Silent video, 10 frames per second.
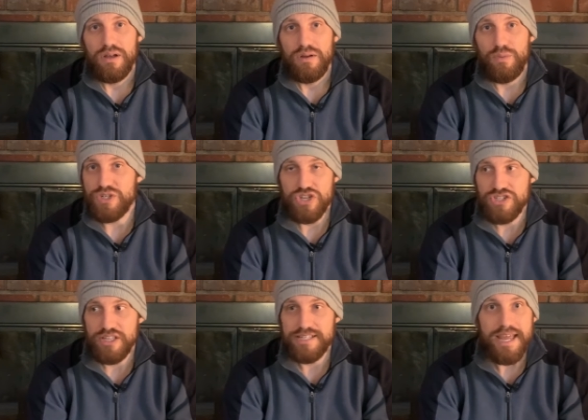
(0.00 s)
which
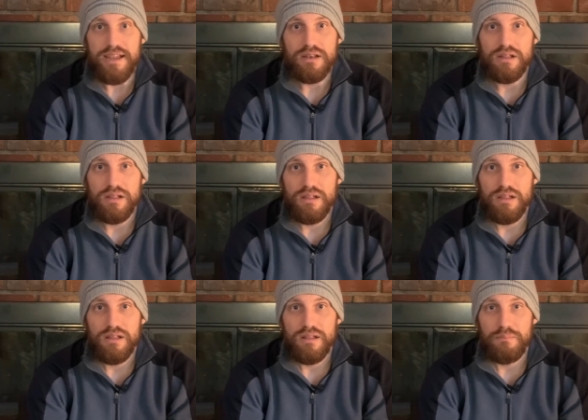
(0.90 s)
is insane
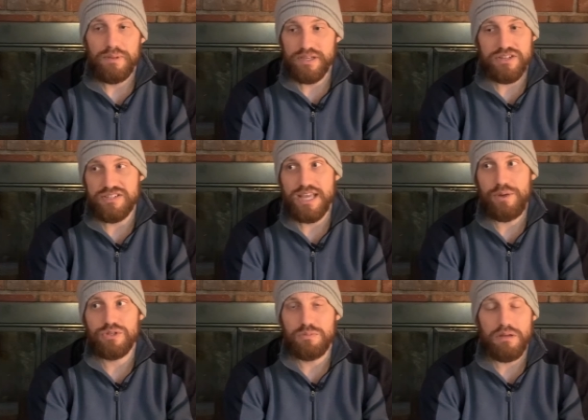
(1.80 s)
because
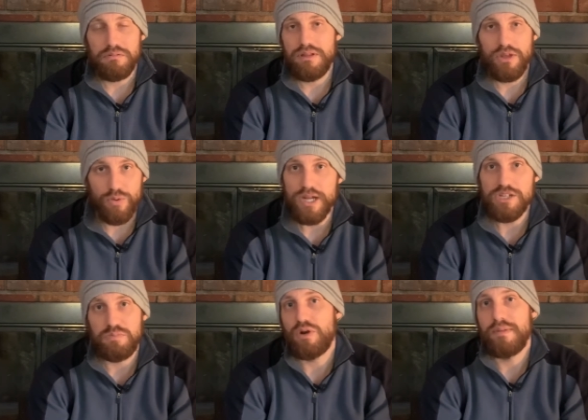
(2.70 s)
that was probably the
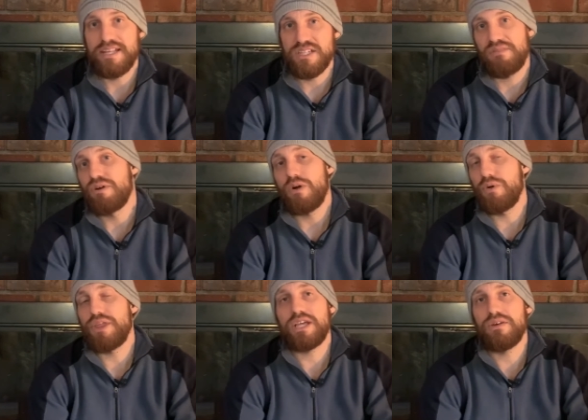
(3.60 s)
greatest bromance ever. Or
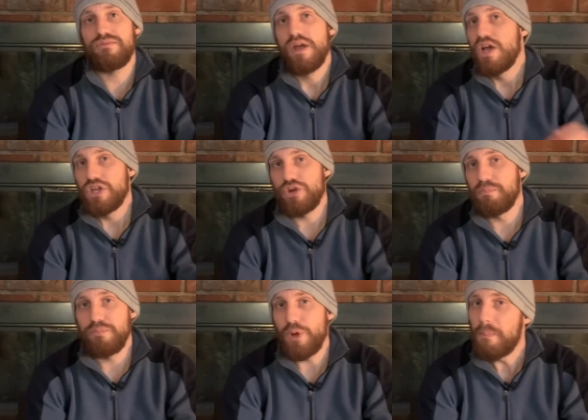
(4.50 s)
think of
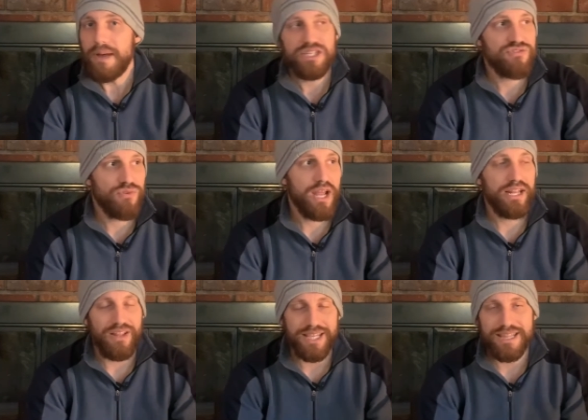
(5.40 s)
your your best
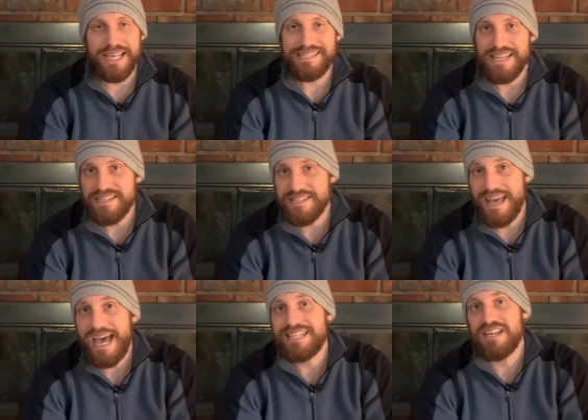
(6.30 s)
friend, like that's it's
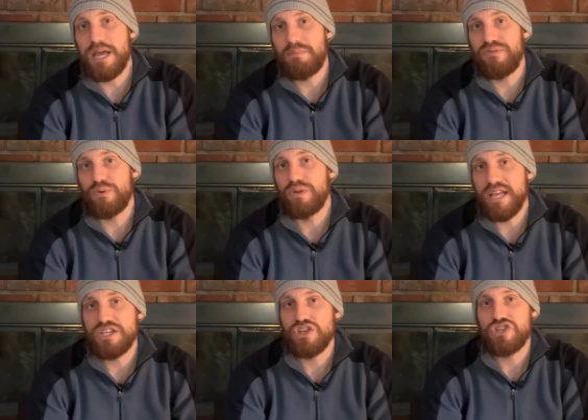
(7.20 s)
that type of a
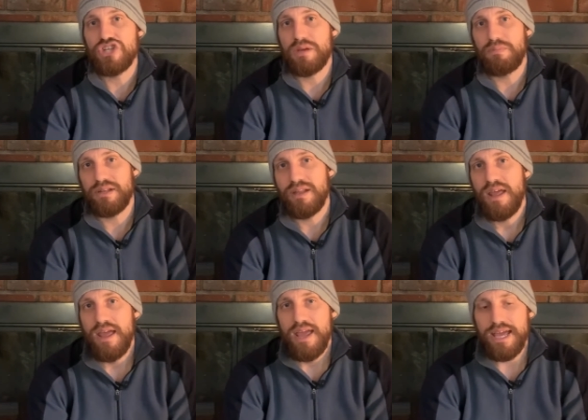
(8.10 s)
relationship. And
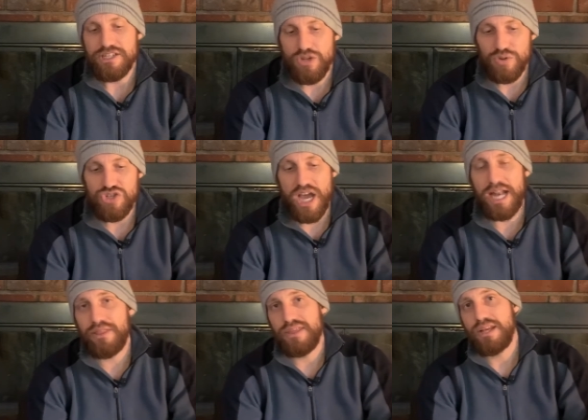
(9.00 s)
and so
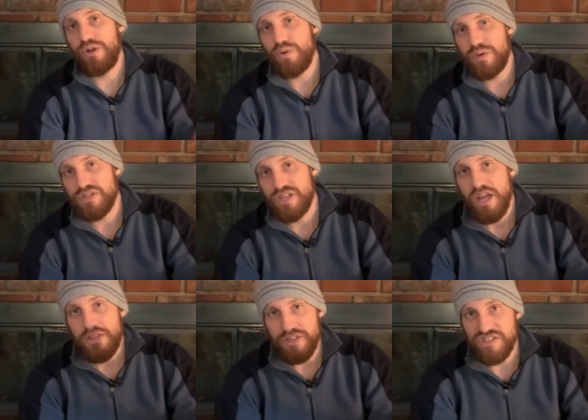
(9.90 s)
Jonathan, who is
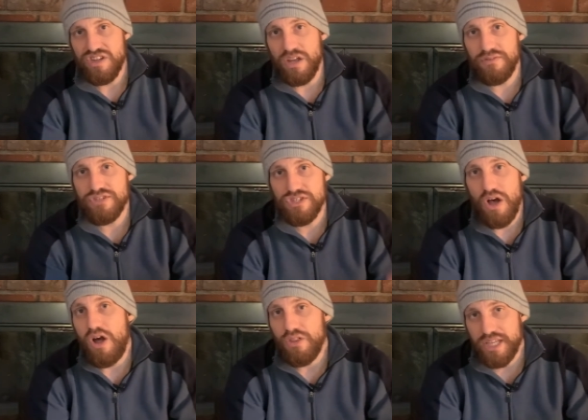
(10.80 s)
the son of
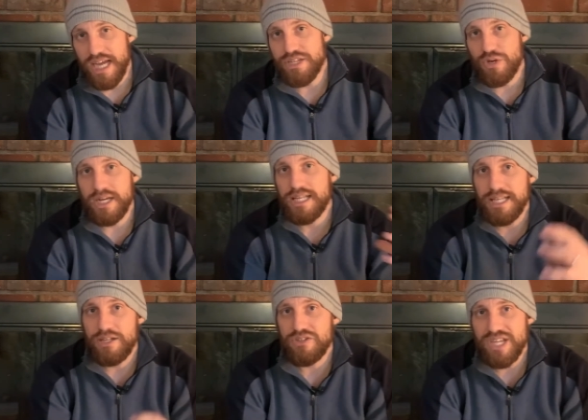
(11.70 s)
Saul, the guy trying to
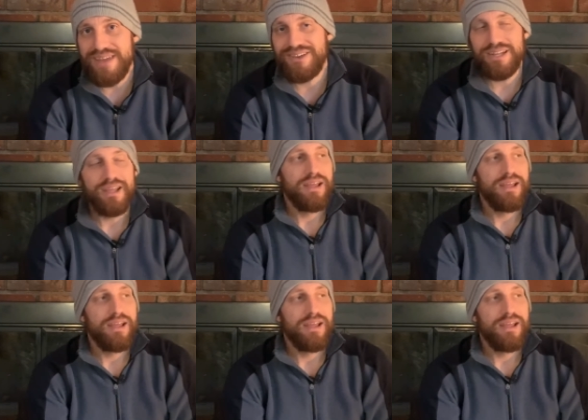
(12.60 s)
kill David,